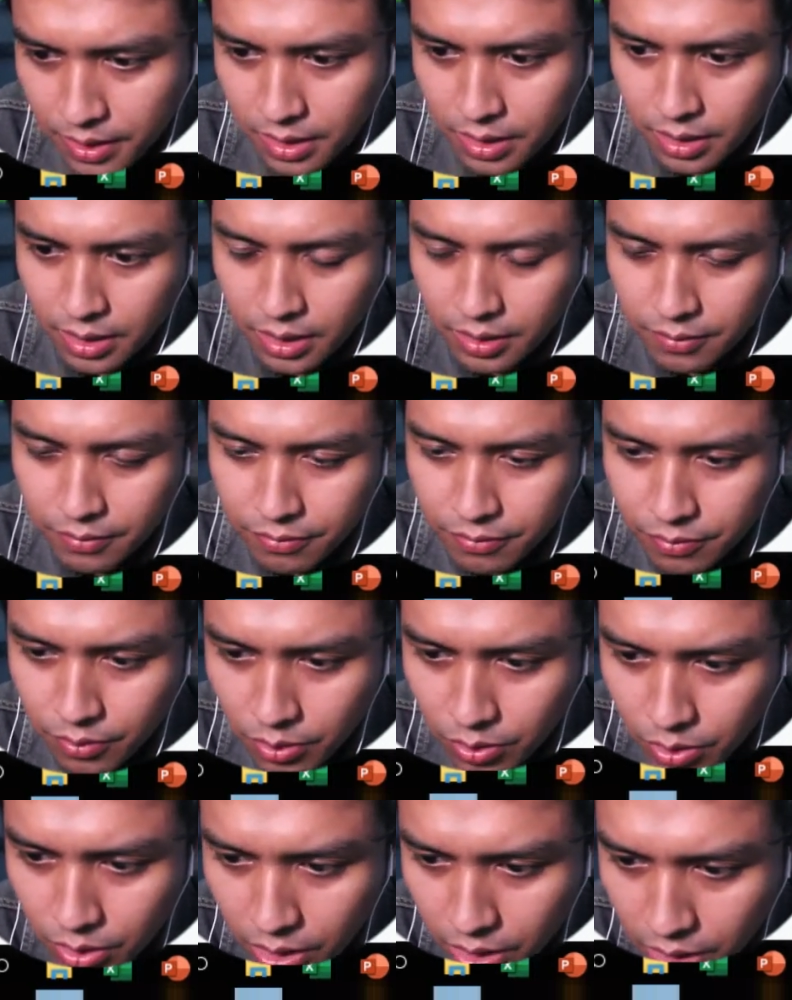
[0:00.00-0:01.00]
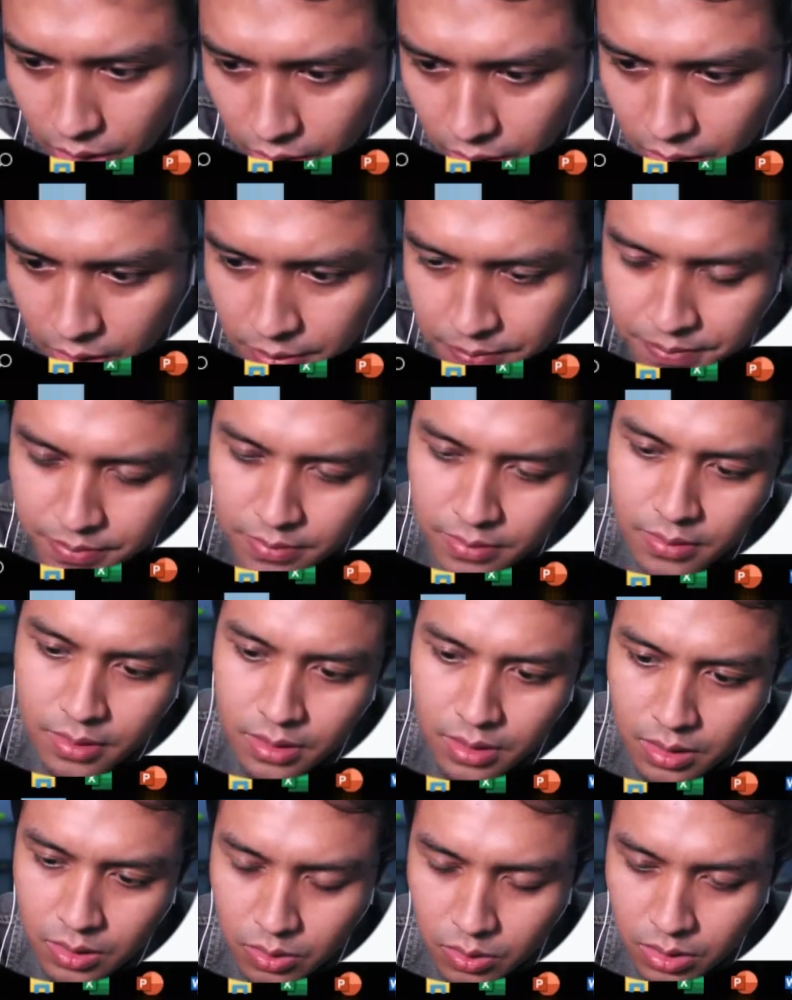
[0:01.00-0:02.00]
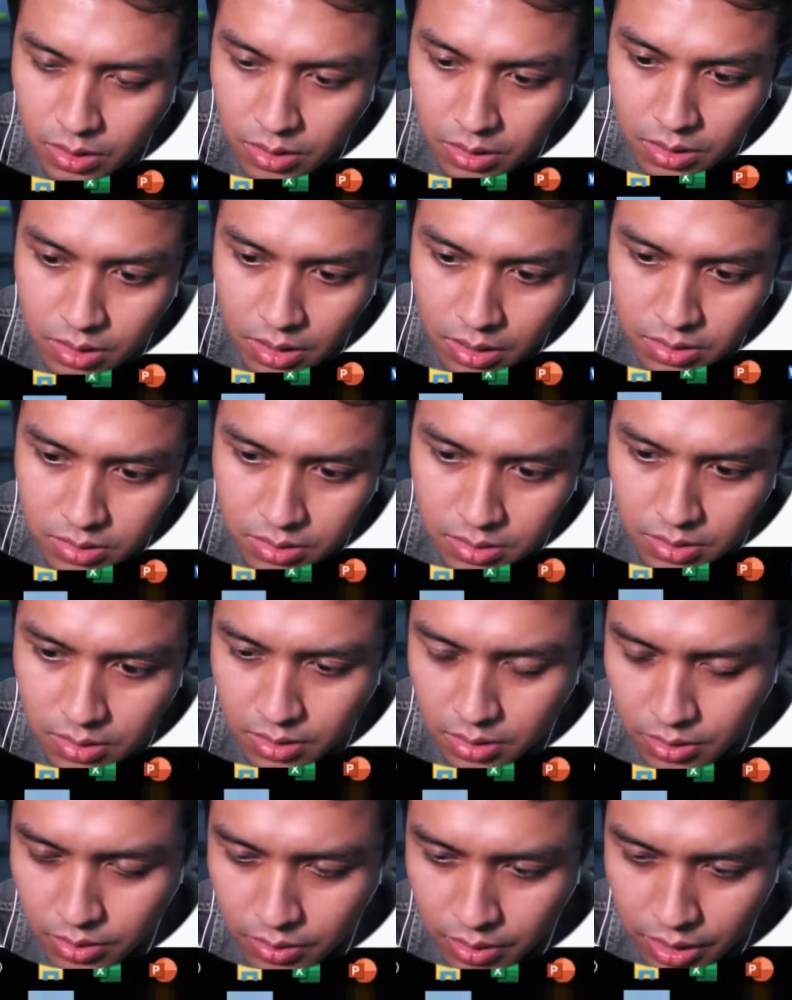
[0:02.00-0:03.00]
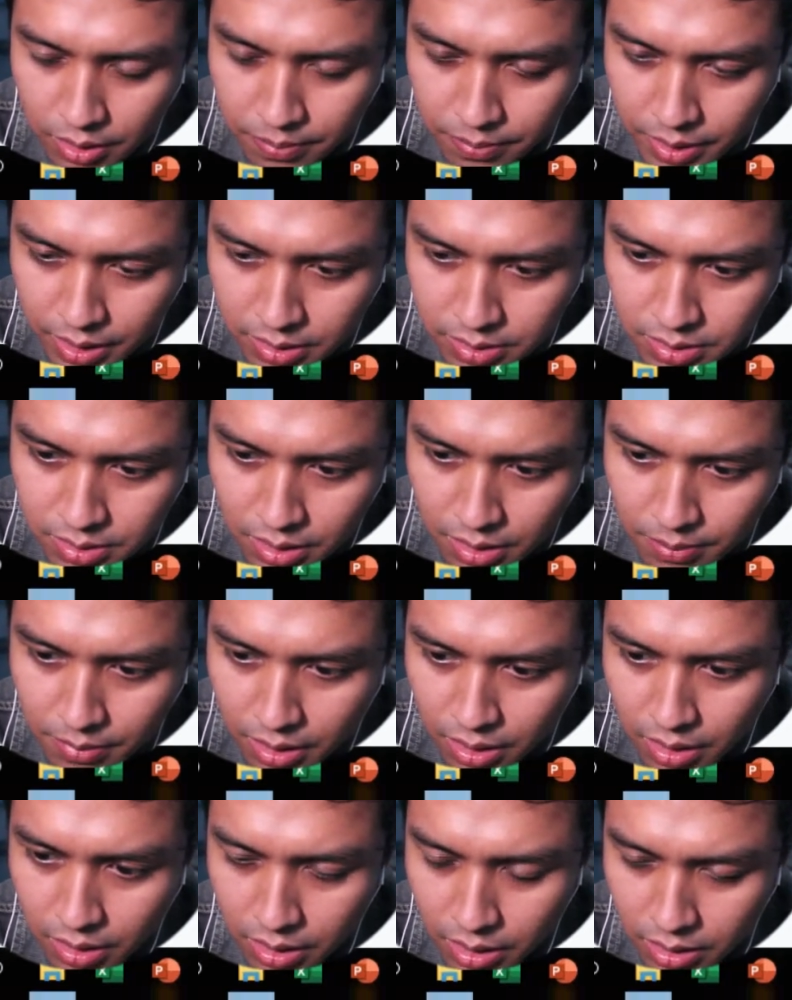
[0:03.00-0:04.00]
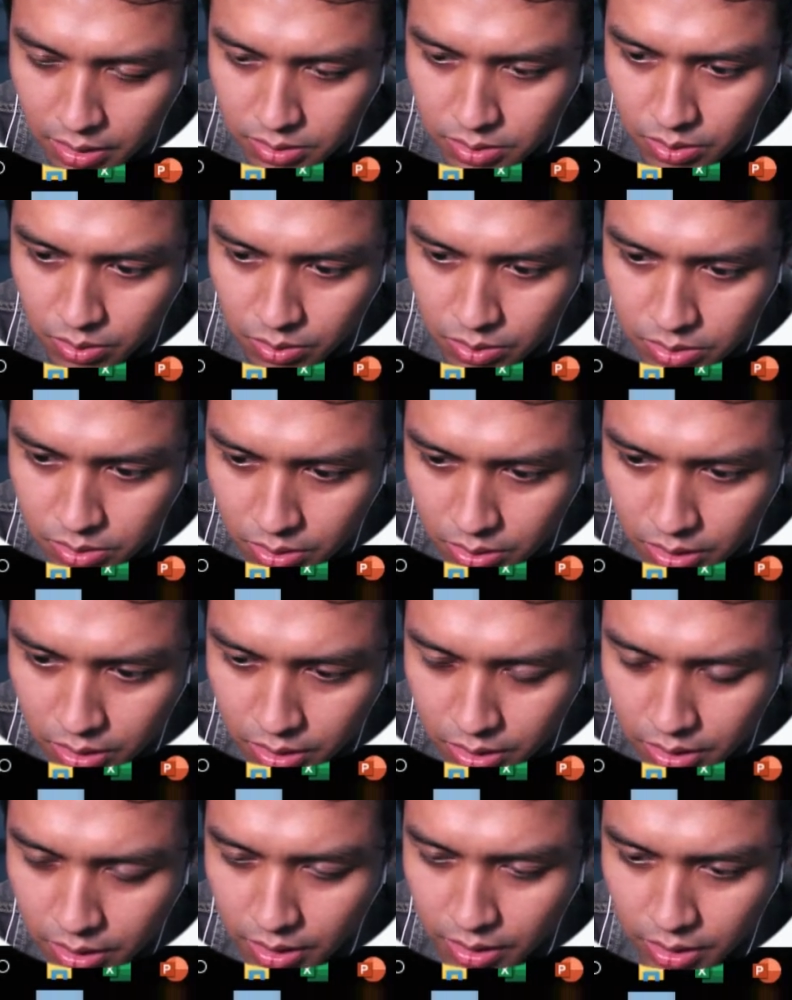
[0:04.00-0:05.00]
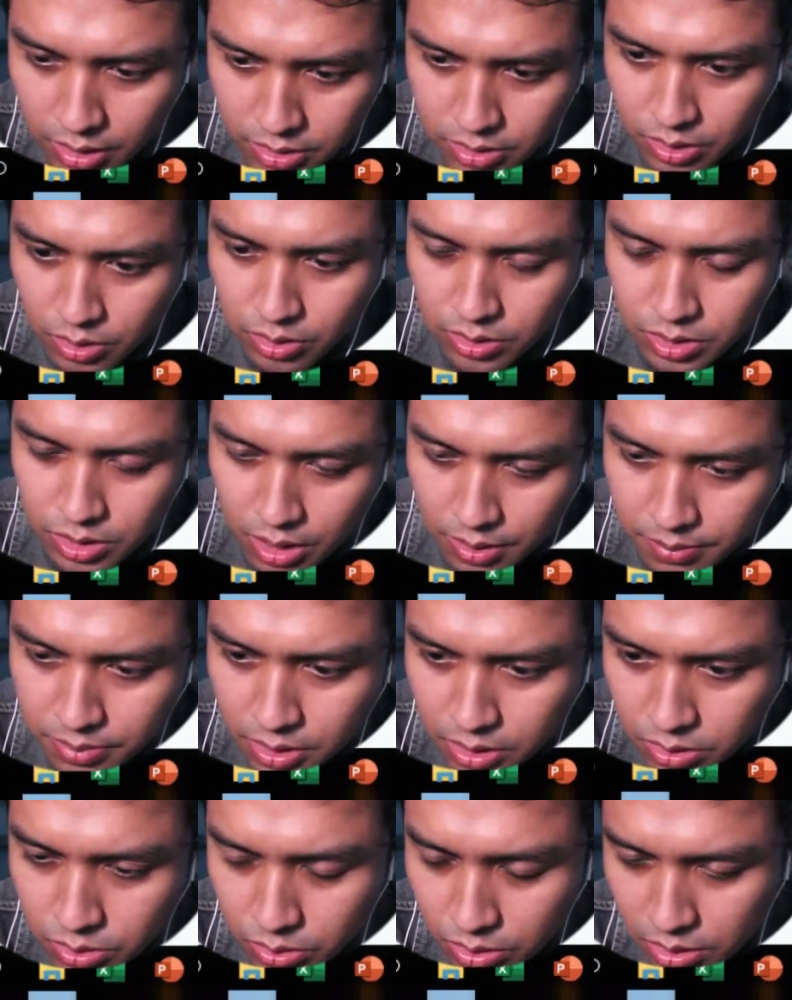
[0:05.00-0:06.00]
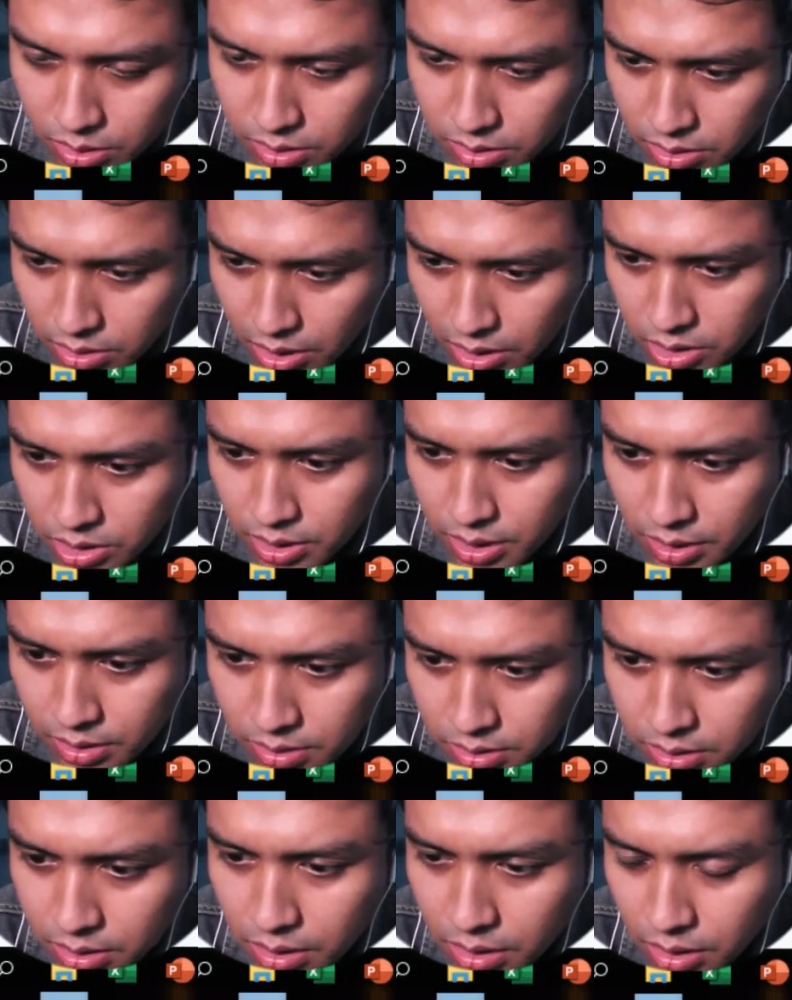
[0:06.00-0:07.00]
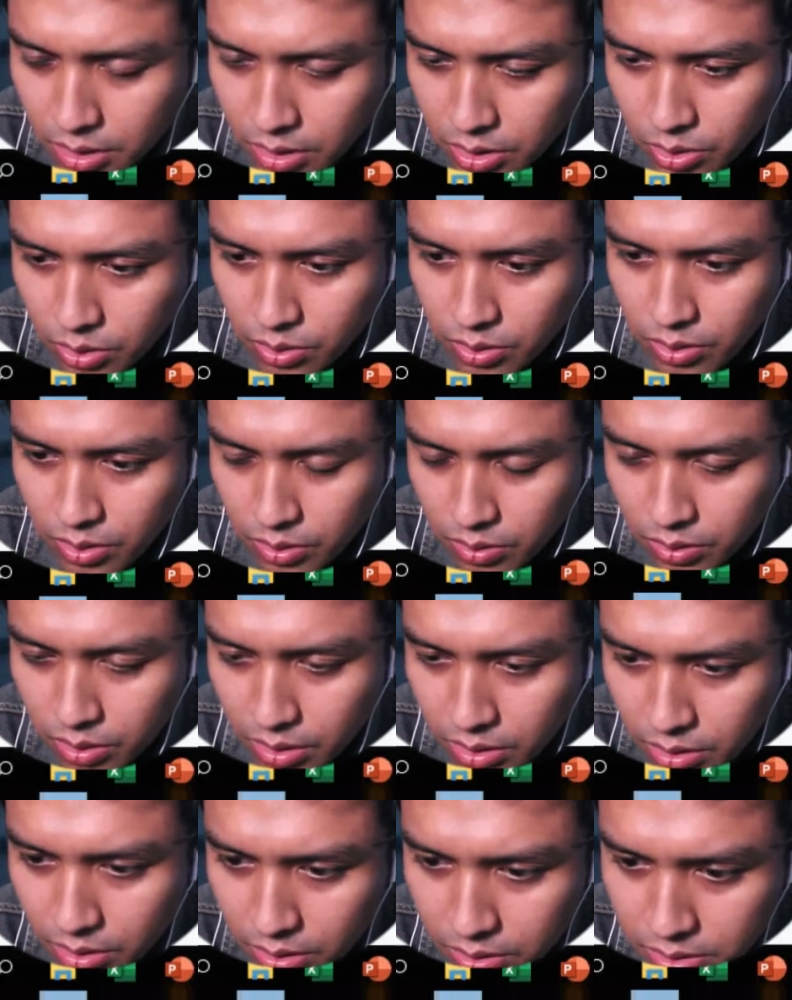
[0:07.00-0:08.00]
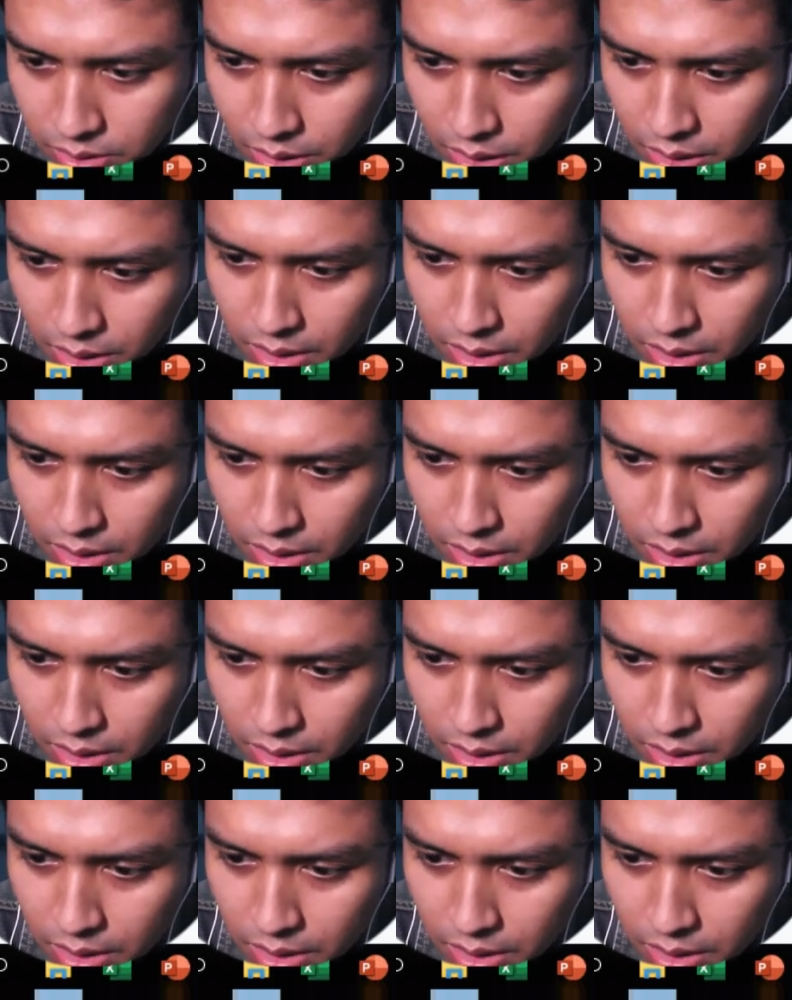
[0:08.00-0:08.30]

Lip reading: And for Google Docs, you can make some headings also here, and then you can jump into the sections in your Google Docs.